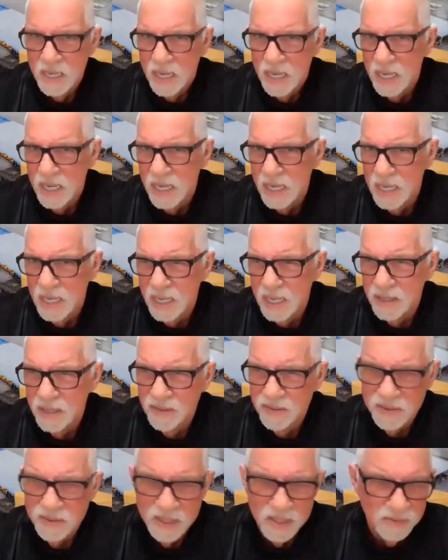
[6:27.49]

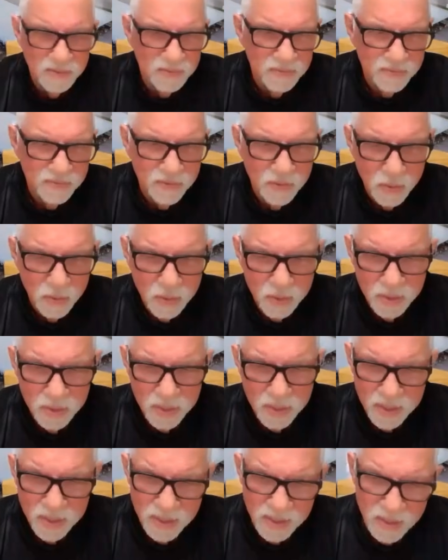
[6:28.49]
uh
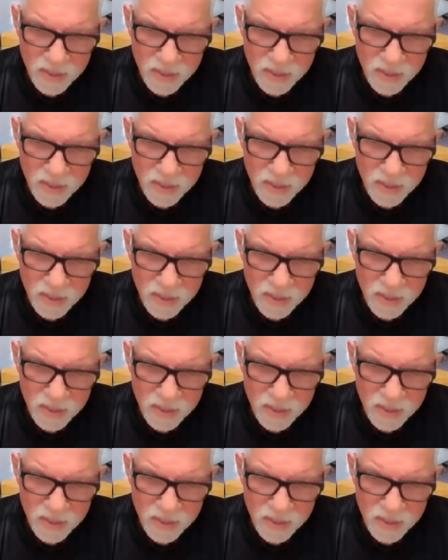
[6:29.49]
4